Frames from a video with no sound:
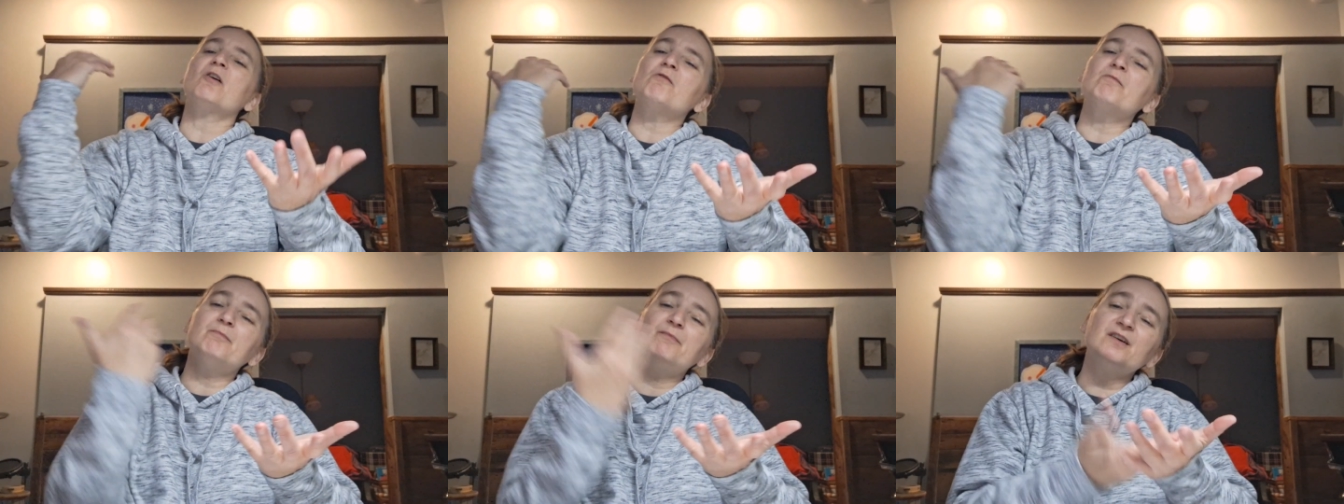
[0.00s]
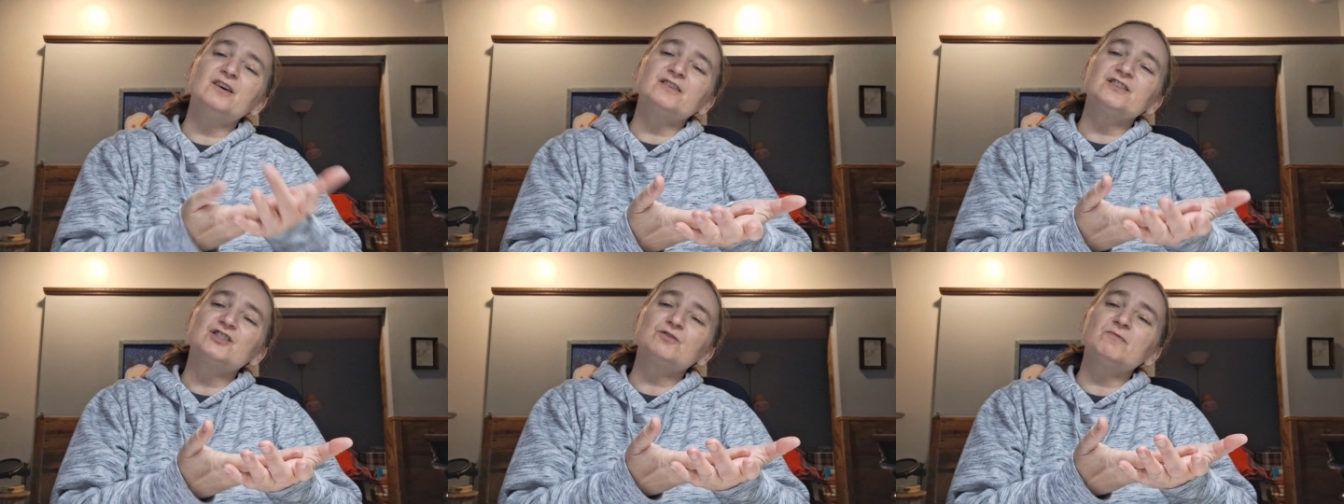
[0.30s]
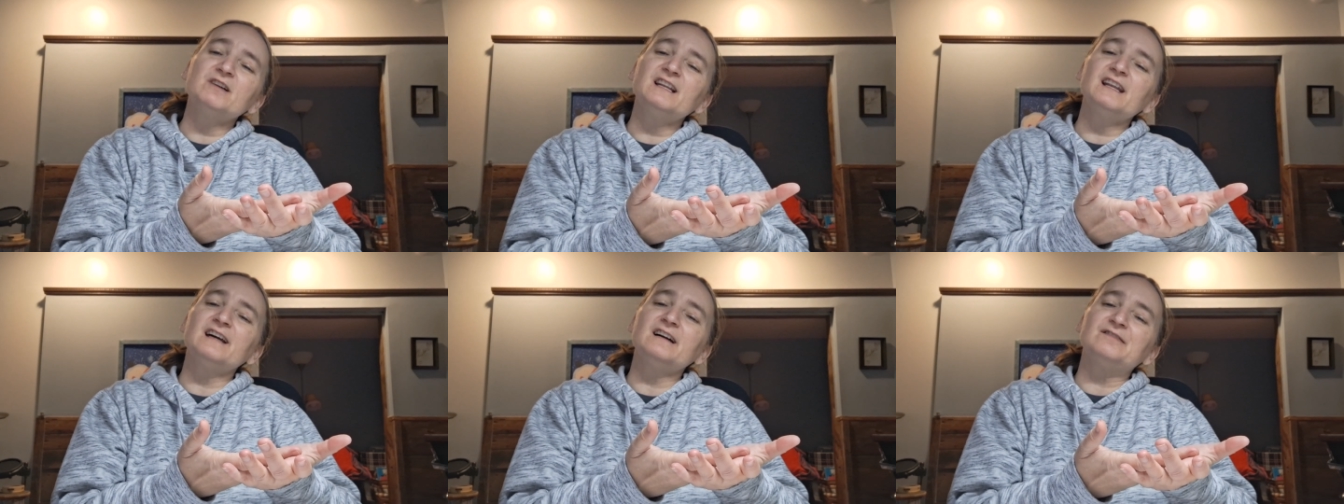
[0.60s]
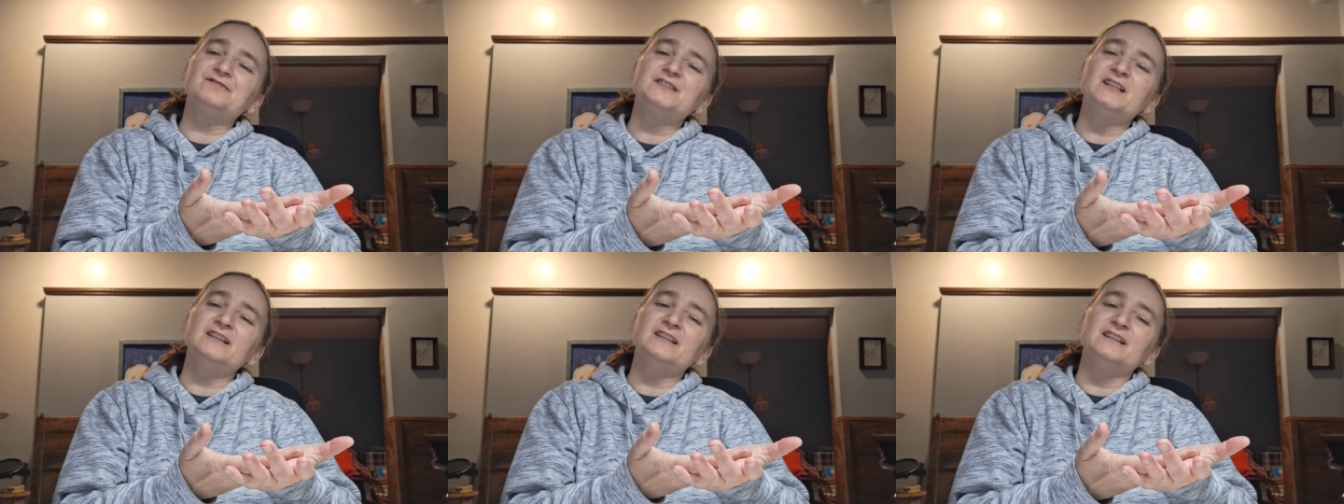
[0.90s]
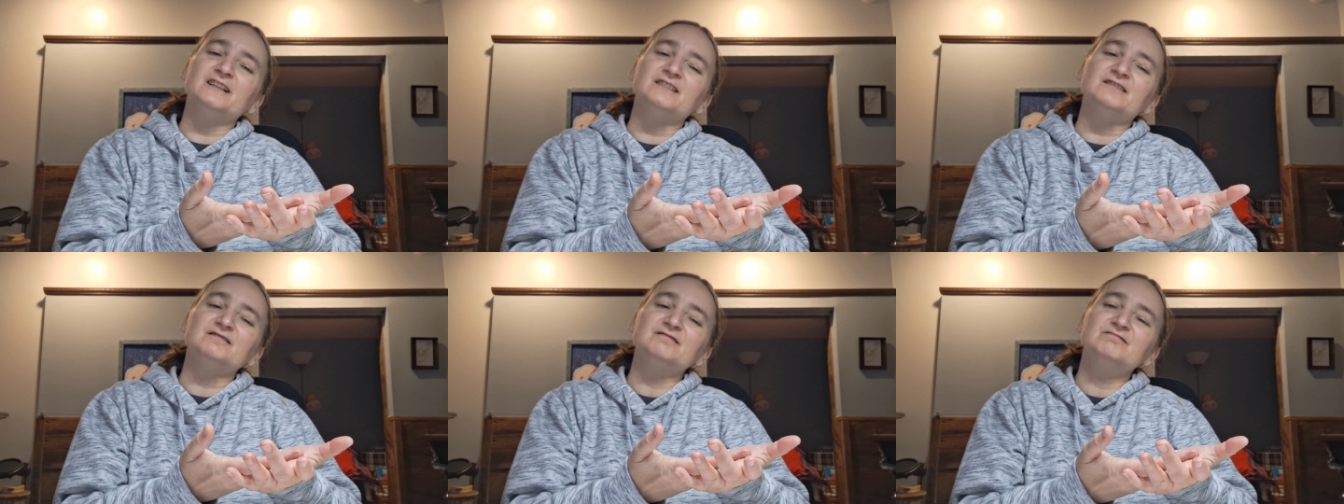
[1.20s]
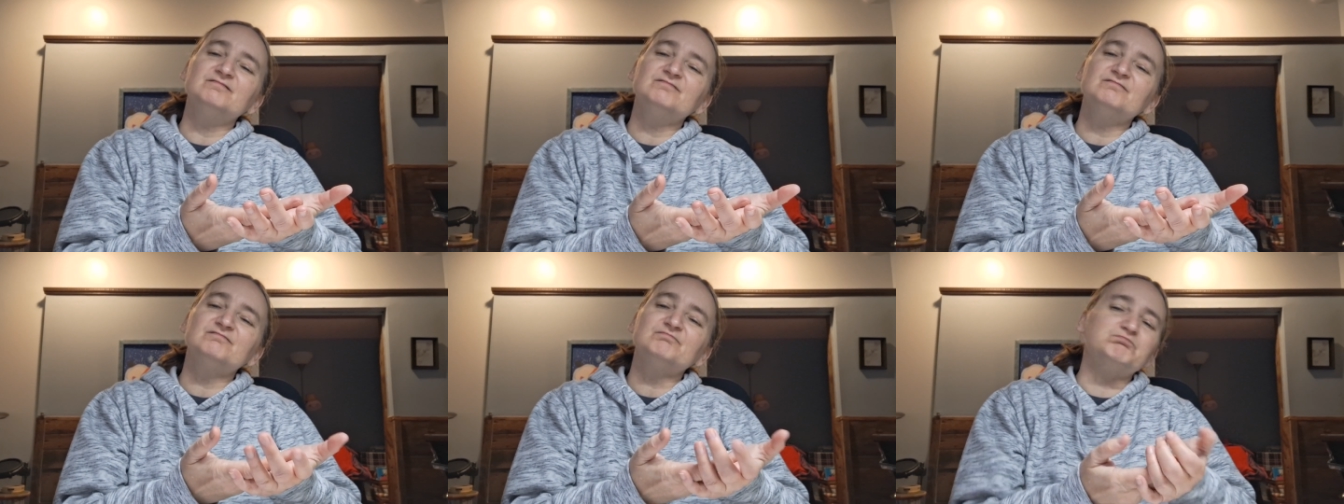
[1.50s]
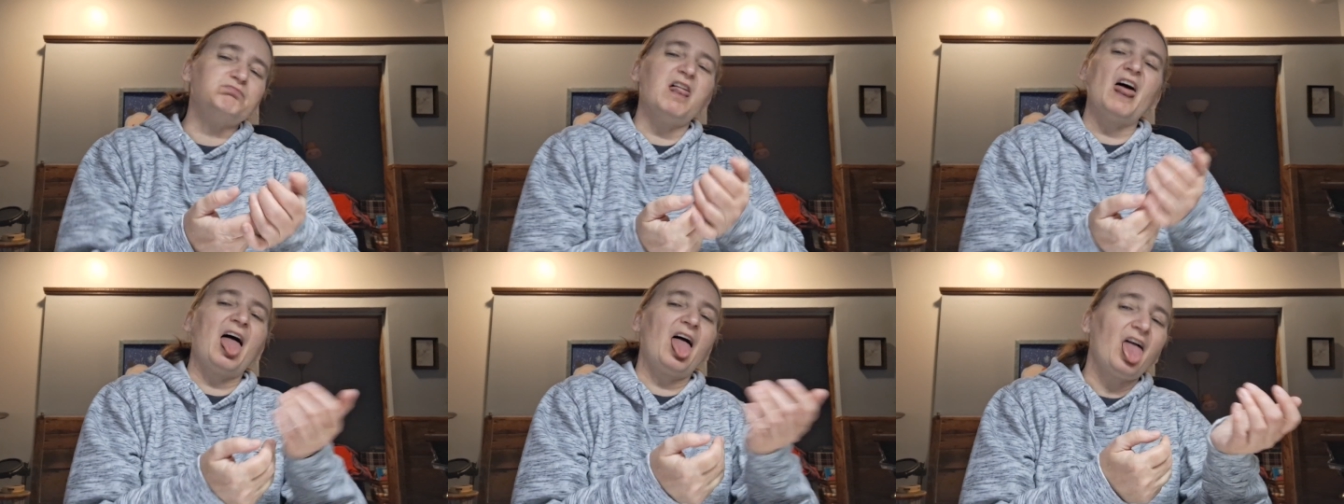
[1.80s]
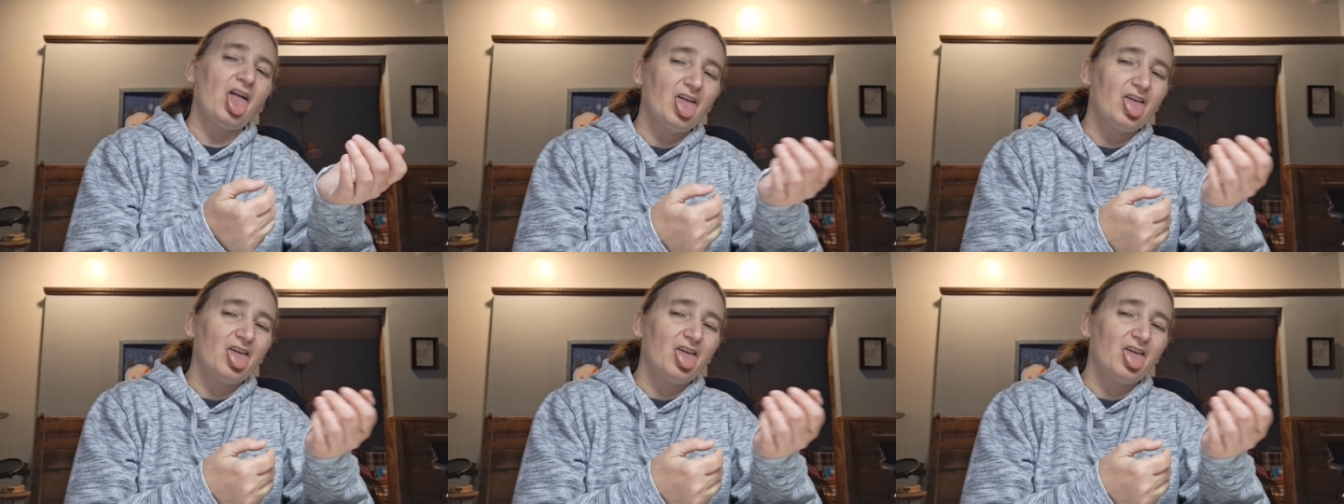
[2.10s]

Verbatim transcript: old books we left in. Bleh.